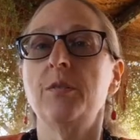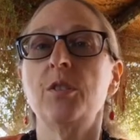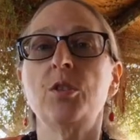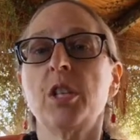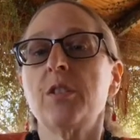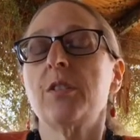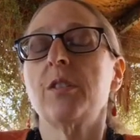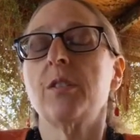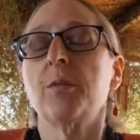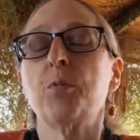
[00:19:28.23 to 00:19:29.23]
to just
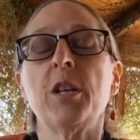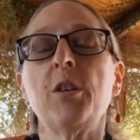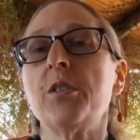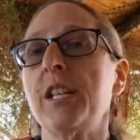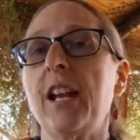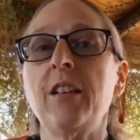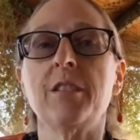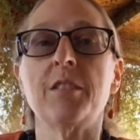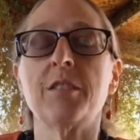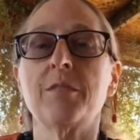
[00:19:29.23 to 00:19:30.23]
bring your
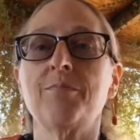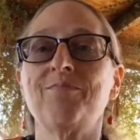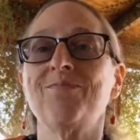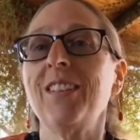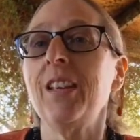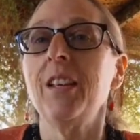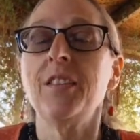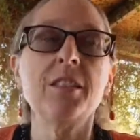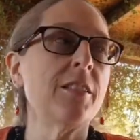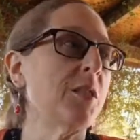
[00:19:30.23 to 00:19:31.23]
talents.
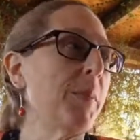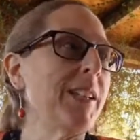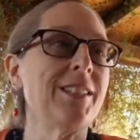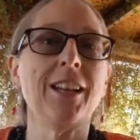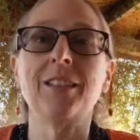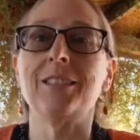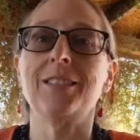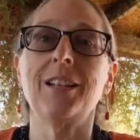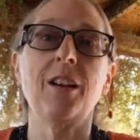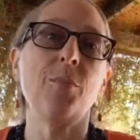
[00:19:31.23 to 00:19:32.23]
This is my
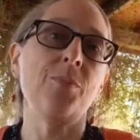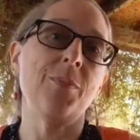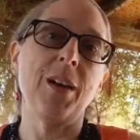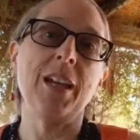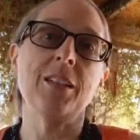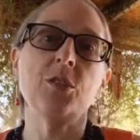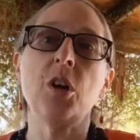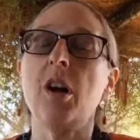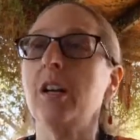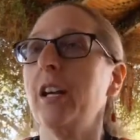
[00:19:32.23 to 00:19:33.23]
talent. I can
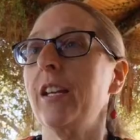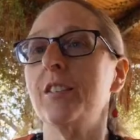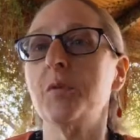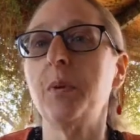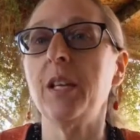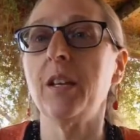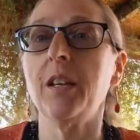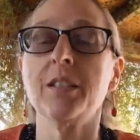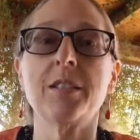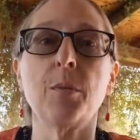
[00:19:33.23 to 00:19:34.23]
talk, I can speak
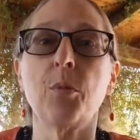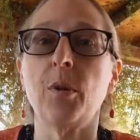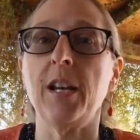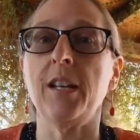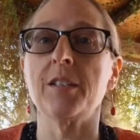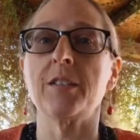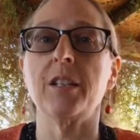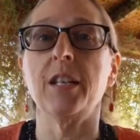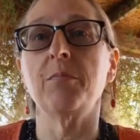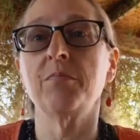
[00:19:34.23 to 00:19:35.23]

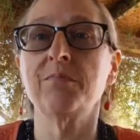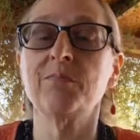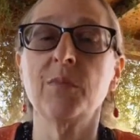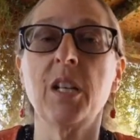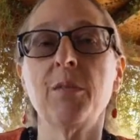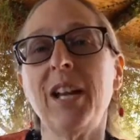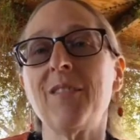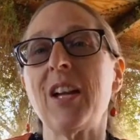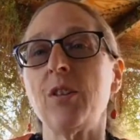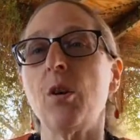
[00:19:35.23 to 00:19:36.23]
extemporaneously. I've
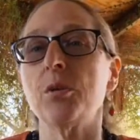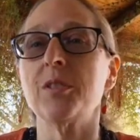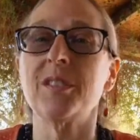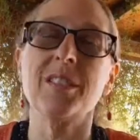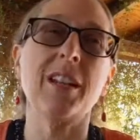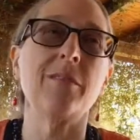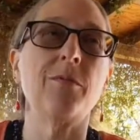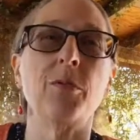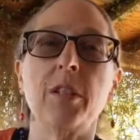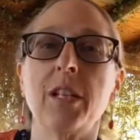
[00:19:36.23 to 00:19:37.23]
got notes, it's not
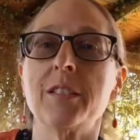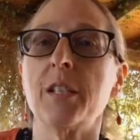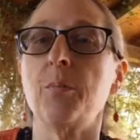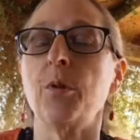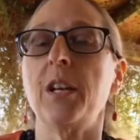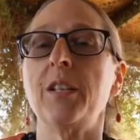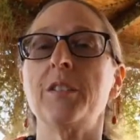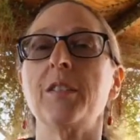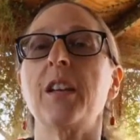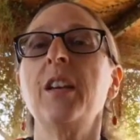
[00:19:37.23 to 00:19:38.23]
fully
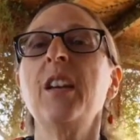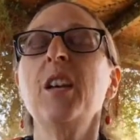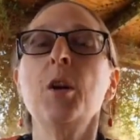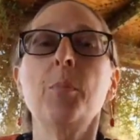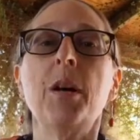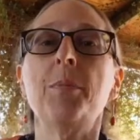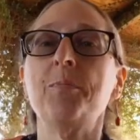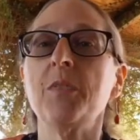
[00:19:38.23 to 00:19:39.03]
extemporaneously, but